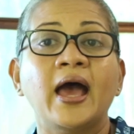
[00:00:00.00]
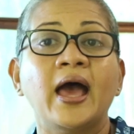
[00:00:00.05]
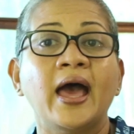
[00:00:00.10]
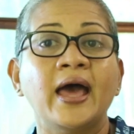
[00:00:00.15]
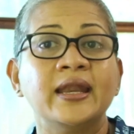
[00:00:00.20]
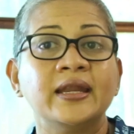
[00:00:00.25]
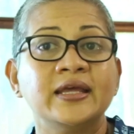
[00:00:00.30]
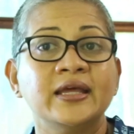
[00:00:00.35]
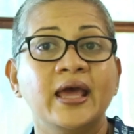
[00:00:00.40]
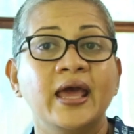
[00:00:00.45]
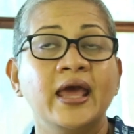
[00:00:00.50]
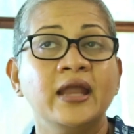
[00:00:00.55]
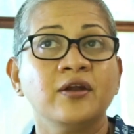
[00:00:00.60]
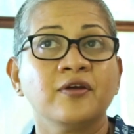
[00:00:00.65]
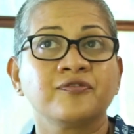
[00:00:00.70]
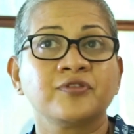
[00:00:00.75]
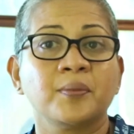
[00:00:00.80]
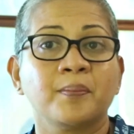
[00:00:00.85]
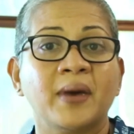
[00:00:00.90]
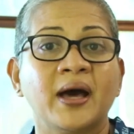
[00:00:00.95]
and end
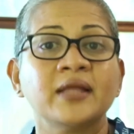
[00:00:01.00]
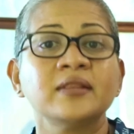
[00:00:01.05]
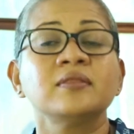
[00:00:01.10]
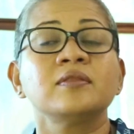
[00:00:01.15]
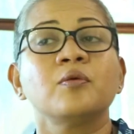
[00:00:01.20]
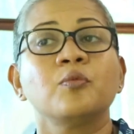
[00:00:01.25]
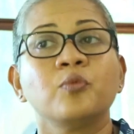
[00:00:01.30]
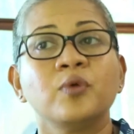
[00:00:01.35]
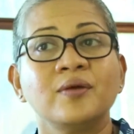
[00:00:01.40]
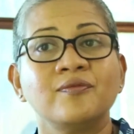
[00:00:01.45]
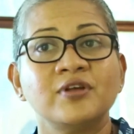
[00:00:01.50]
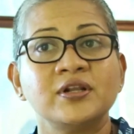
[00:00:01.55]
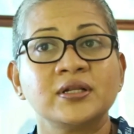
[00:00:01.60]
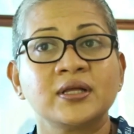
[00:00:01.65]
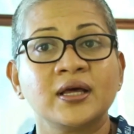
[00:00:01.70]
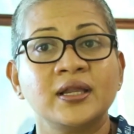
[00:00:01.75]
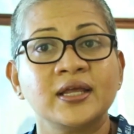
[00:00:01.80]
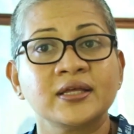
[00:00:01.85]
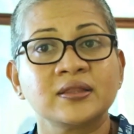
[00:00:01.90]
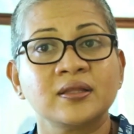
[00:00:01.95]
of the month we will
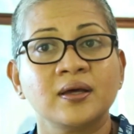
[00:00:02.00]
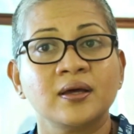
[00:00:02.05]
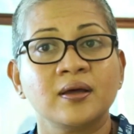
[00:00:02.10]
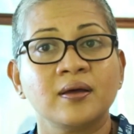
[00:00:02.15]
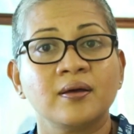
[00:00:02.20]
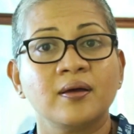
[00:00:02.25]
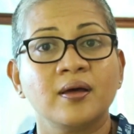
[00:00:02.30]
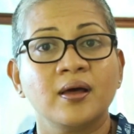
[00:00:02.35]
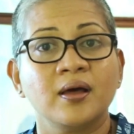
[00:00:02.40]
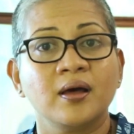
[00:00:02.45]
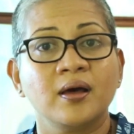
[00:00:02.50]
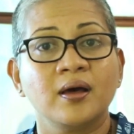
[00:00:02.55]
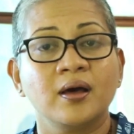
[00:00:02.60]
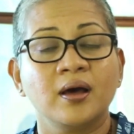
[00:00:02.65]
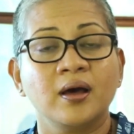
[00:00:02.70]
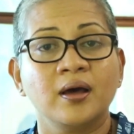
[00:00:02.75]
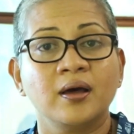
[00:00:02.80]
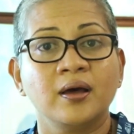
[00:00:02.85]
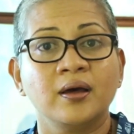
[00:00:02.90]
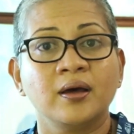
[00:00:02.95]
collect the
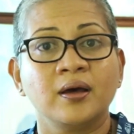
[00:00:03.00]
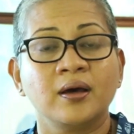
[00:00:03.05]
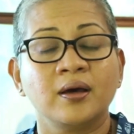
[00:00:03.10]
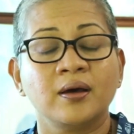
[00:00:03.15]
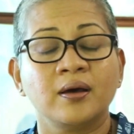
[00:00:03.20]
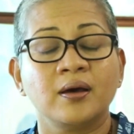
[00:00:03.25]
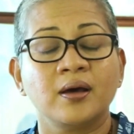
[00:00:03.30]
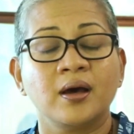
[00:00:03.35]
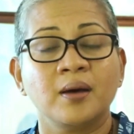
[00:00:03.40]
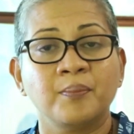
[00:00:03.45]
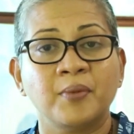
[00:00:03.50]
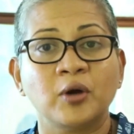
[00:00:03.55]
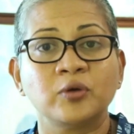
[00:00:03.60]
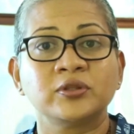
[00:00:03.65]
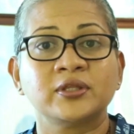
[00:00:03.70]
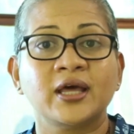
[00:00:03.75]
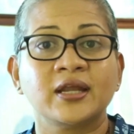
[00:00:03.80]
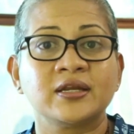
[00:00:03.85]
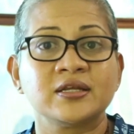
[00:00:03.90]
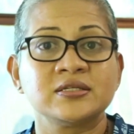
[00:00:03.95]
uh,
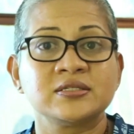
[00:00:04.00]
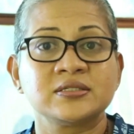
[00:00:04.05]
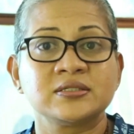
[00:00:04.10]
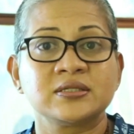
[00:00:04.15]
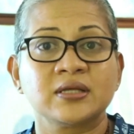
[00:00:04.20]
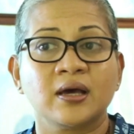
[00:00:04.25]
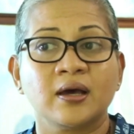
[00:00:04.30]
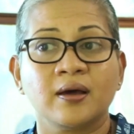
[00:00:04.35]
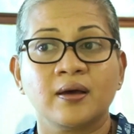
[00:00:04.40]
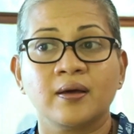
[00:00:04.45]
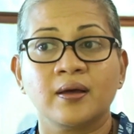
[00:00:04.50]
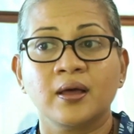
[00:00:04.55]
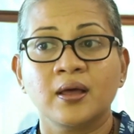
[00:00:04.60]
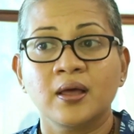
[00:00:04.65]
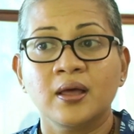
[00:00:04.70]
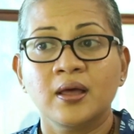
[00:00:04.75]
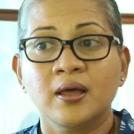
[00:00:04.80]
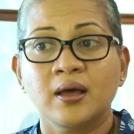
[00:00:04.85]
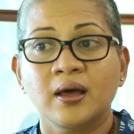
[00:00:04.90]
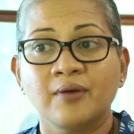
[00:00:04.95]
amount that is uh,
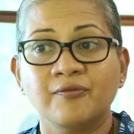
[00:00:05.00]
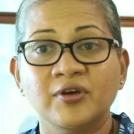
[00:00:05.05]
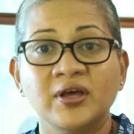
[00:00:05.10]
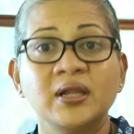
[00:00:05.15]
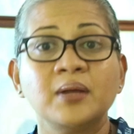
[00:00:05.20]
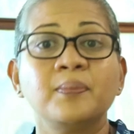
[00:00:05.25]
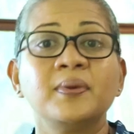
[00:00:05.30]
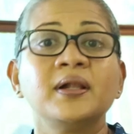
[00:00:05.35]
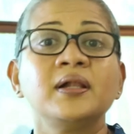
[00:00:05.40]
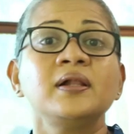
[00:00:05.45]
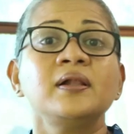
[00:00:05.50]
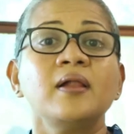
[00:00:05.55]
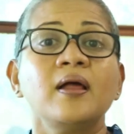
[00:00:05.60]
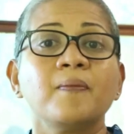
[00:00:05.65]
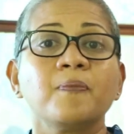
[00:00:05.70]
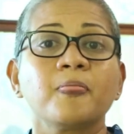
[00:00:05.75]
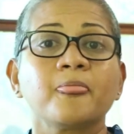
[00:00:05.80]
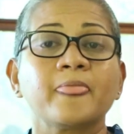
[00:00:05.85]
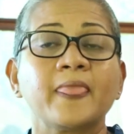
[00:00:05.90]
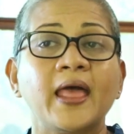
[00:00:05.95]
available
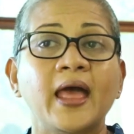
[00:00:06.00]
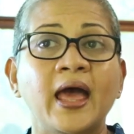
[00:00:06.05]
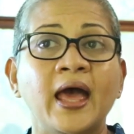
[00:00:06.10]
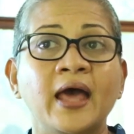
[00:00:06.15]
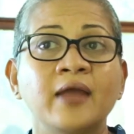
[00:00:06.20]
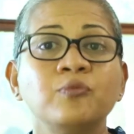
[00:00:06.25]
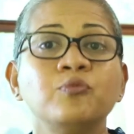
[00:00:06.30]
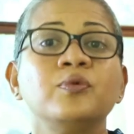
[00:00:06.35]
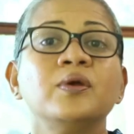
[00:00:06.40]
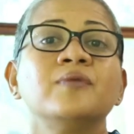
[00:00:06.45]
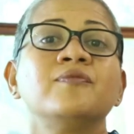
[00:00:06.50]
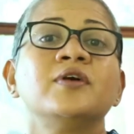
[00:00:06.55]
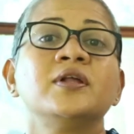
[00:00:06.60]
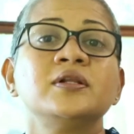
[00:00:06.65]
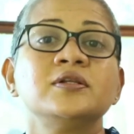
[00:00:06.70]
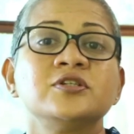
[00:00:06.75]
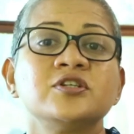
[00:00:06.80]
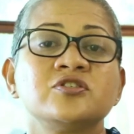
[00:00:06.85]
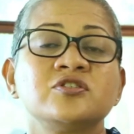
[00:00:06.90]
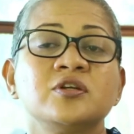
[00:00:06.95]
and we
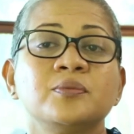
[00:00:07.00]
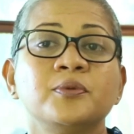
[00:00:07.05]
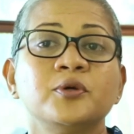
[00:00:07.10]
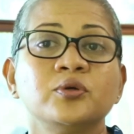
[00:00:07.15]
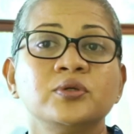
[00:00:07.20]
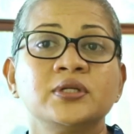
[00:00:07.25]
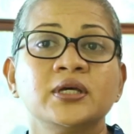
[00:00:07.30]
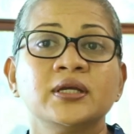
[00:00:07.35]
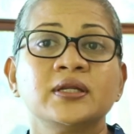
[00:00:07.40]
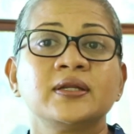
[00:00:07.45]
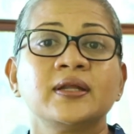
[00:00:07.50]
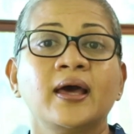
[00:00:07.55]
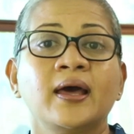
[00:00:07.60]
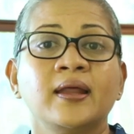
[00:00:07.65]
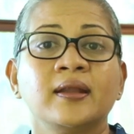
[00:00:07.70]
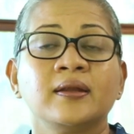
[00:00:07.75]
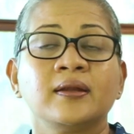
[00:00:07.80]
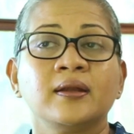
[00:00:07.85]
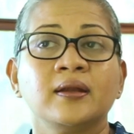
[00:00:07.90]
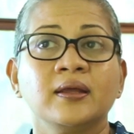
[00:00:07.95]
will distribute it
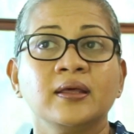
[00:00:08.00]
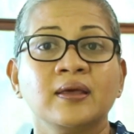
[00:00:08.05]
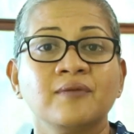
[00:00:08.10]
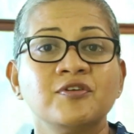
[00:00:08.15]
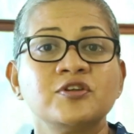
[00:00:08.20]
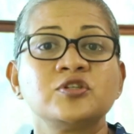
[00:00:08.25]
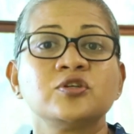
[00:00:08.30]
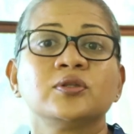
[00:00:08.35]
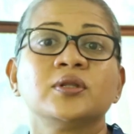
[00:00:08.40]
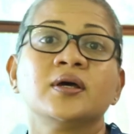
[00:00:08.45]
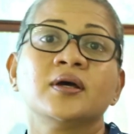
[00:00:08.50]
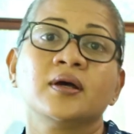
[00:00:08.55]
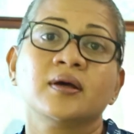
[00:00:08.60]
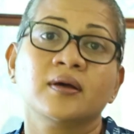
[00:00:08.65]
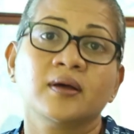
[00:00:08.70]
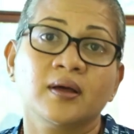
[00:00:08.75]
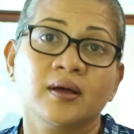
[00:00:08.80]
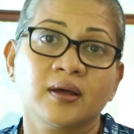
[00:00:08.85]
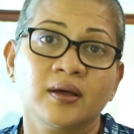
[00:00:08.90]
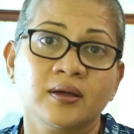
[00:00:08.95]
and give it to the
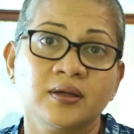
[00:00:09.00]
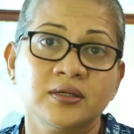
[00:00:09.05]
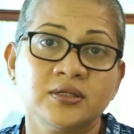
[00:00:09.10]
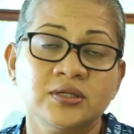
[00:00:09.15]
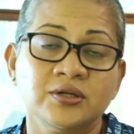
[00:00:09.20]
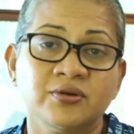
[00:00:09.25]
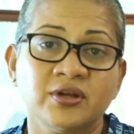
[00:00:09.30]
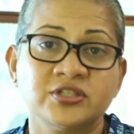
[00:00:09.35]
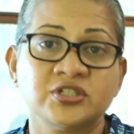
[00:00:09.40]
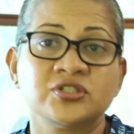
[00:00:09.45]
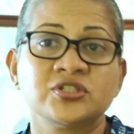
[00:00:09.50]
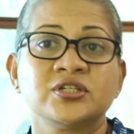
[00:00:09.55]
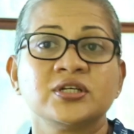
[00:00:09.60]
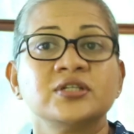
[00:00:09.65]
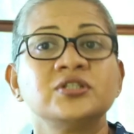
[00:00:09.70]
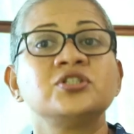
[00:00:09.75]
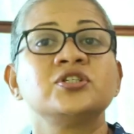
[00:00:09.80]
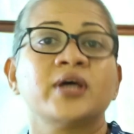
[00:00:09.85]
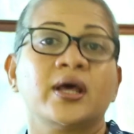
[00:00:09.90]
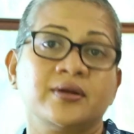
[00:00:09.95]

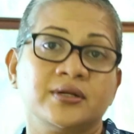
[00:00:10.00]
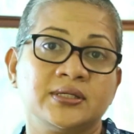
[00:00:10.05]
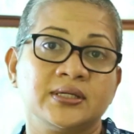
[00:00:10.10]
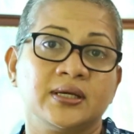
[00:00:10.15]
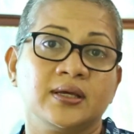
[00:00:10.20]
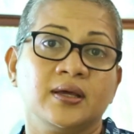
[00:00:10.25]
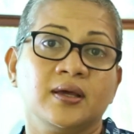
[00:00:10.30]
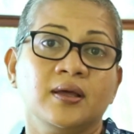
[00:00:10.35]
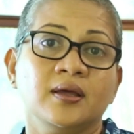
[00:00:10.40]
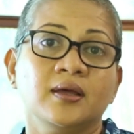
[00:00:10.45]
registered charity.